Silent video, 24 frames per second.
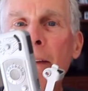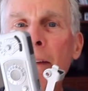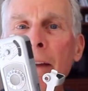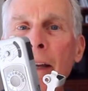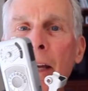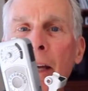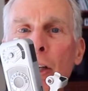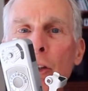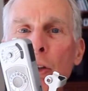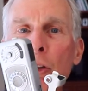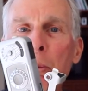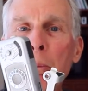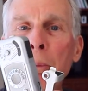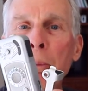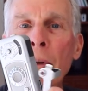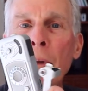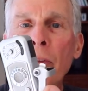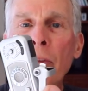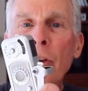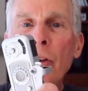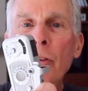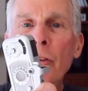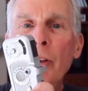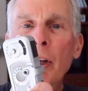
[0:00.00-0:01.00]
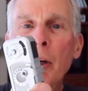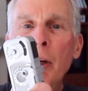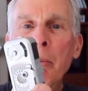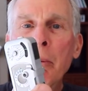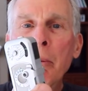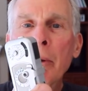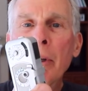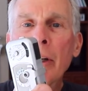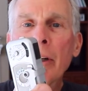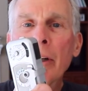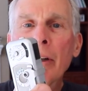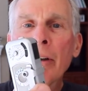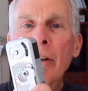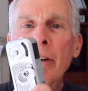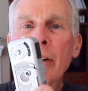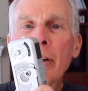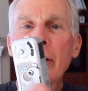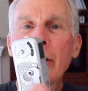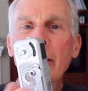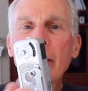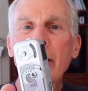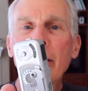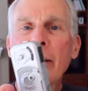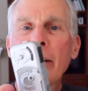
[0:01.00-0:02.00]
And as you put this up here,
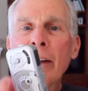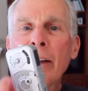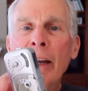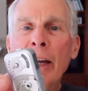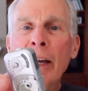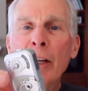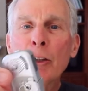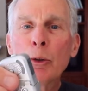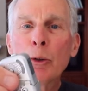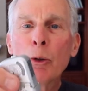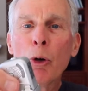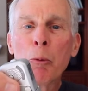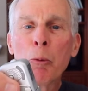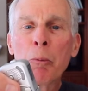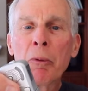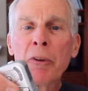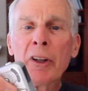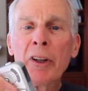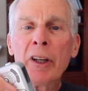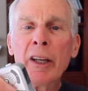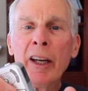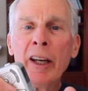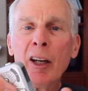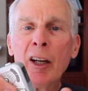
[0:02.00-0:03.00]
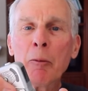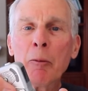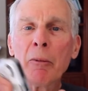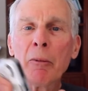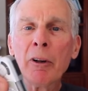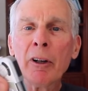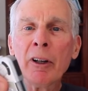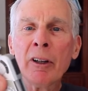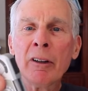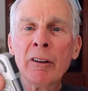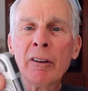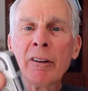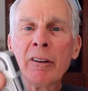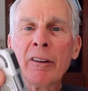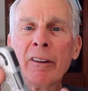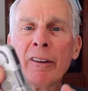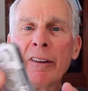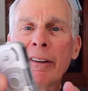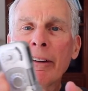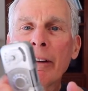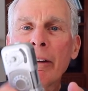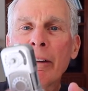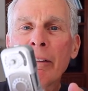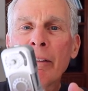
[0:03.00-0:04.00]
as you open the camera,
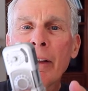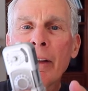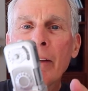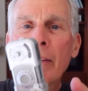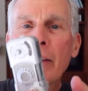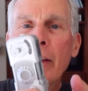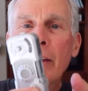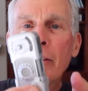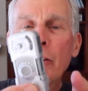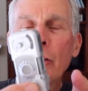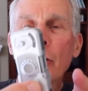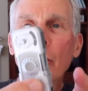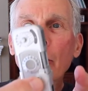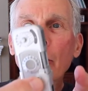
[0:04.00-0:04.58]
then that your